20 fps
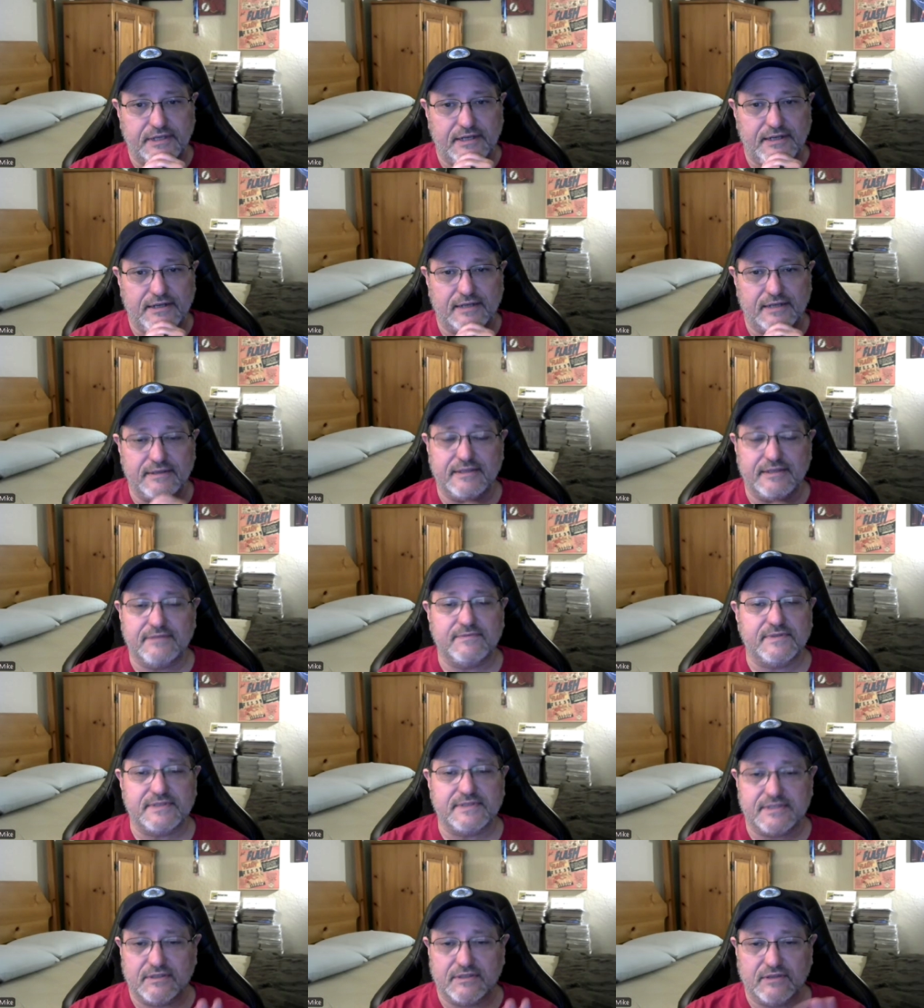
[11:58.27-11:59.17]
It
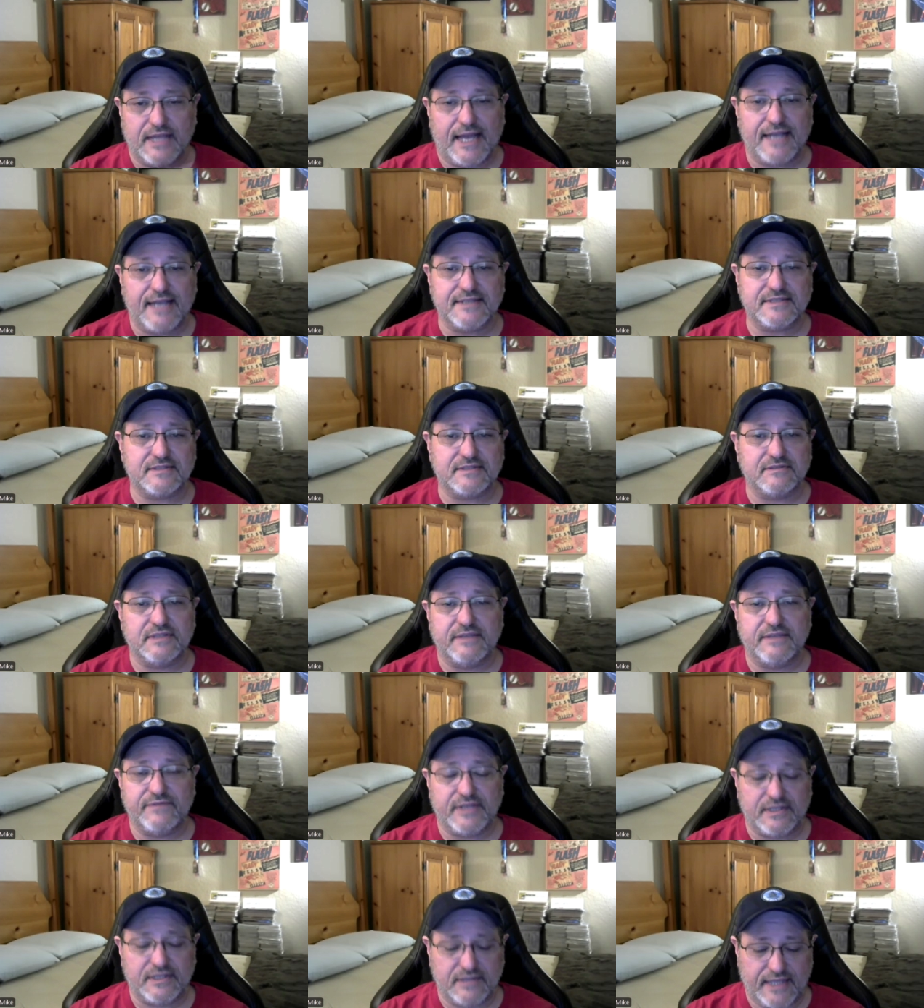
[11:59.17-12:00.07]
was the last
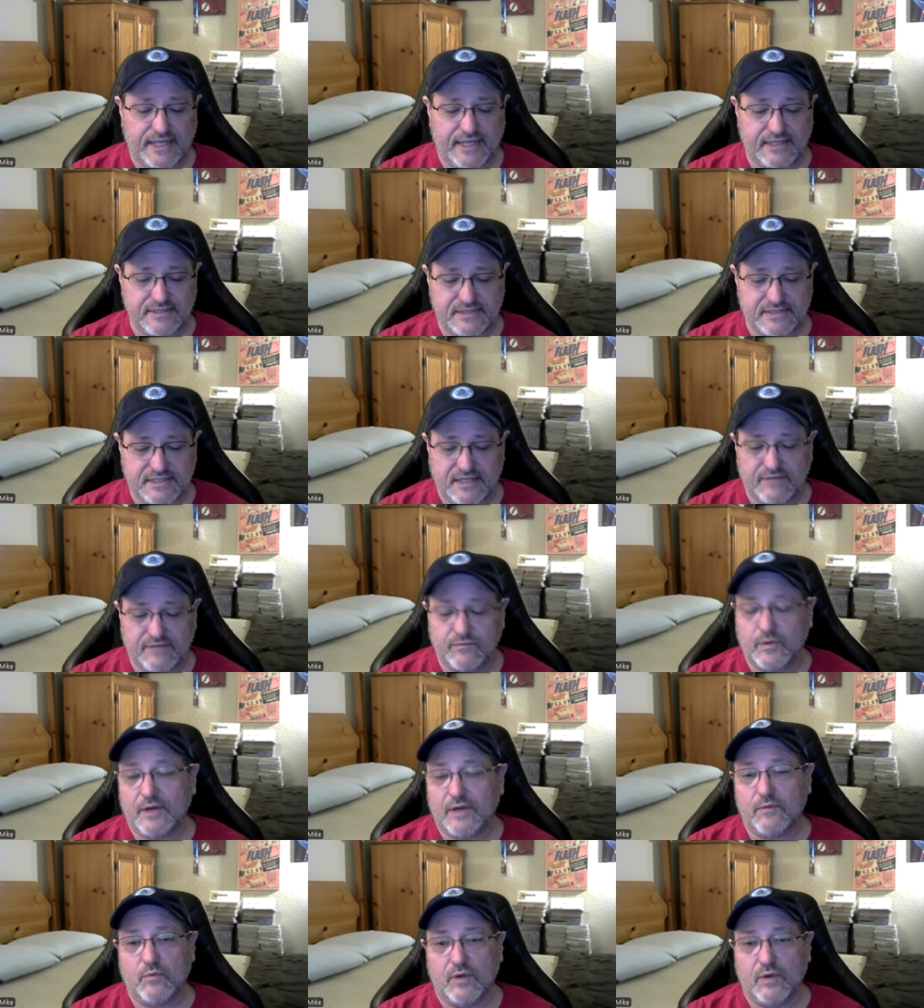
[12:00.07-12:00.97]
living legacy of
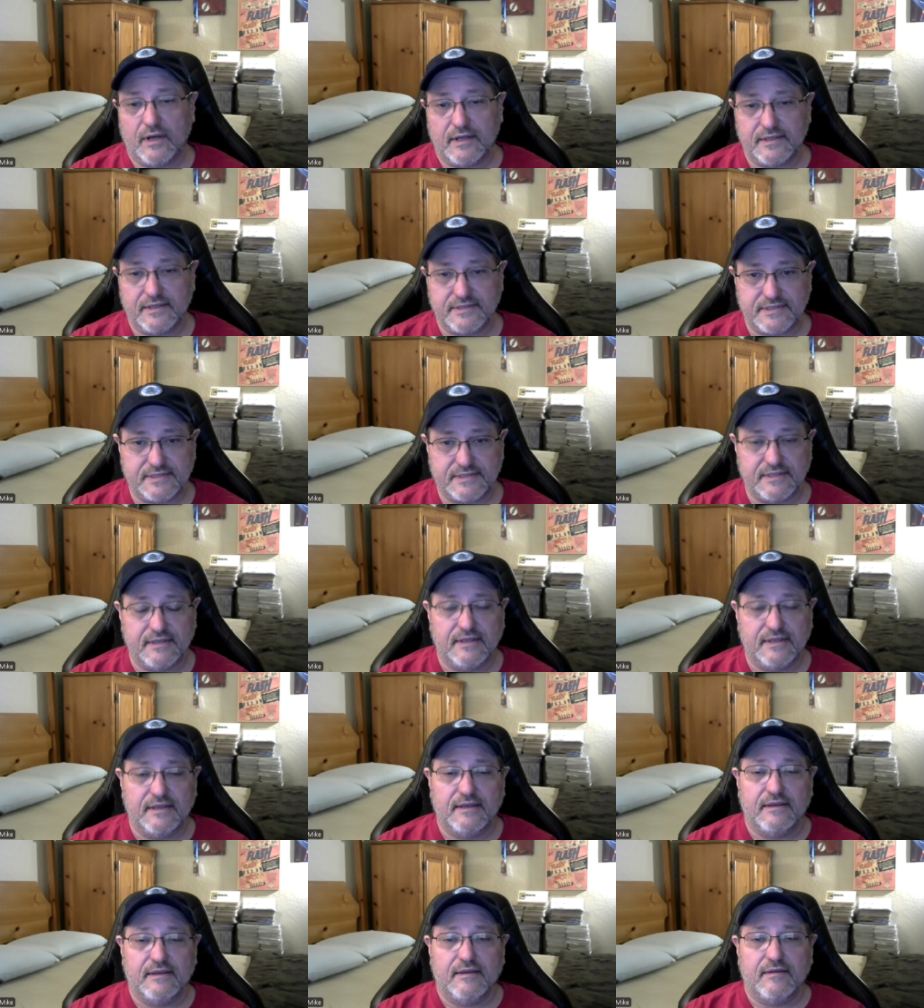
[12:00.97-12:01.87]
what was,
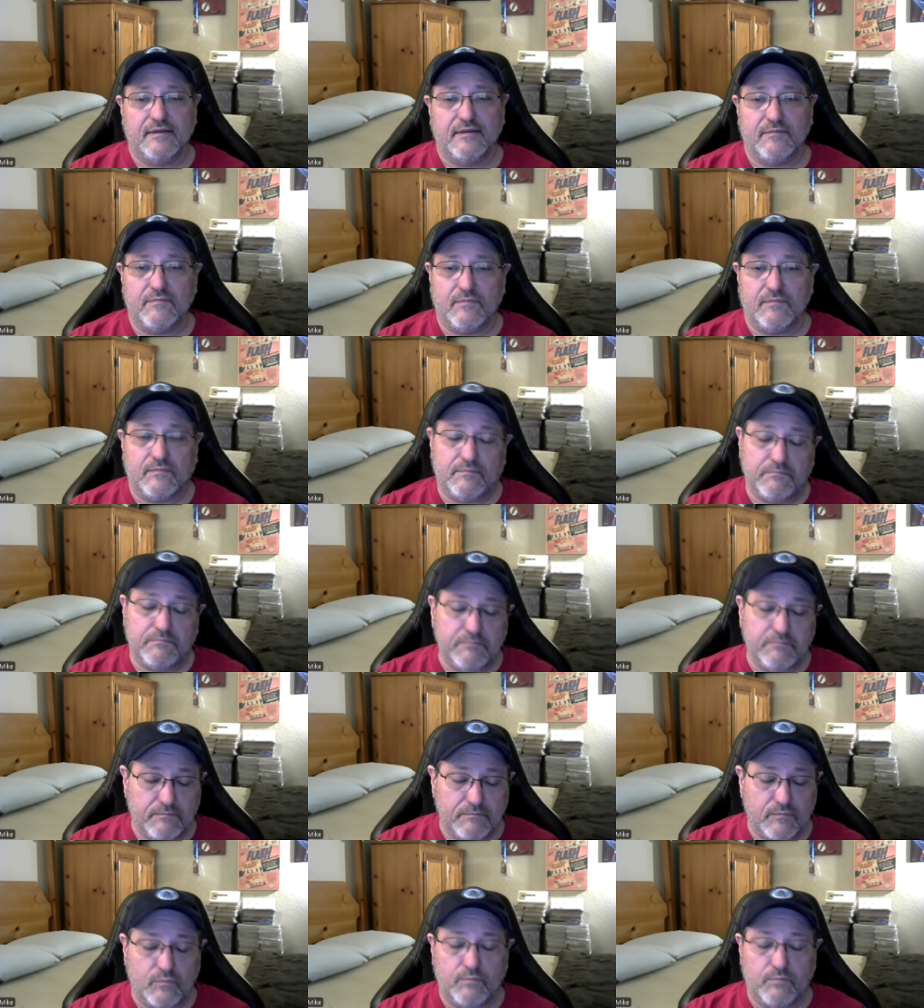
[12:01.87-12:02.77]

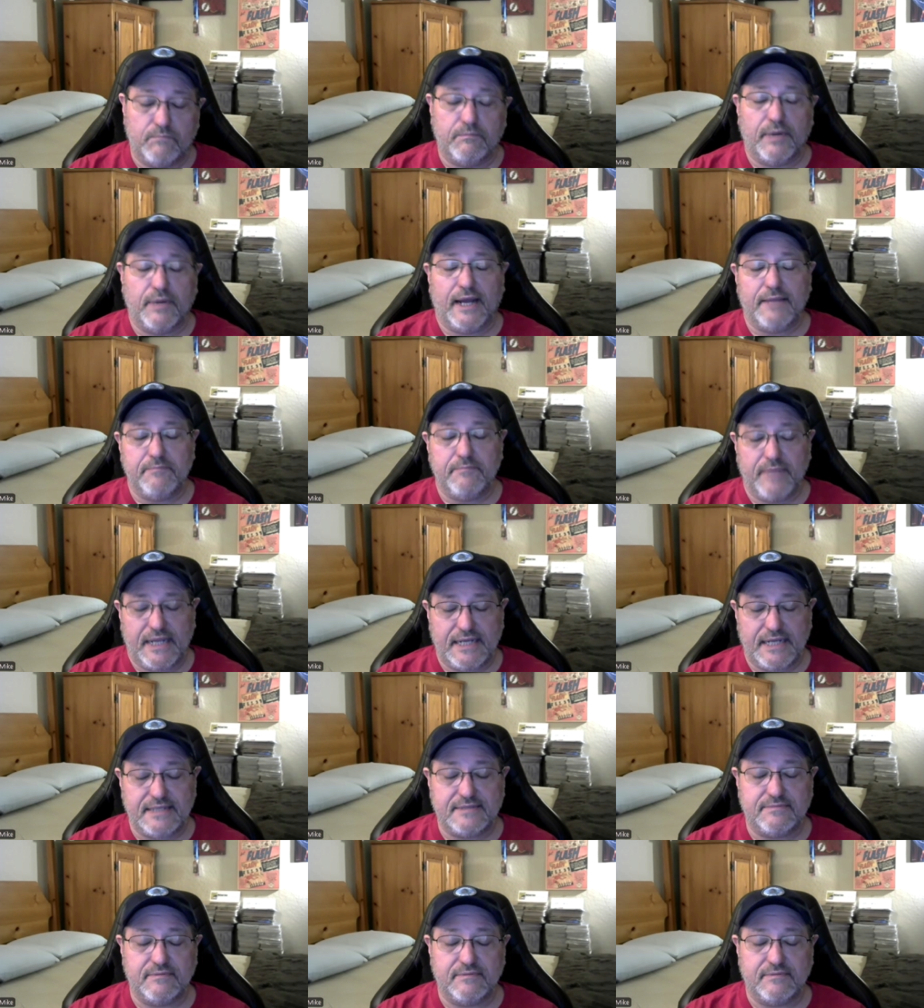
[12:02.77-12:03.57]
by many,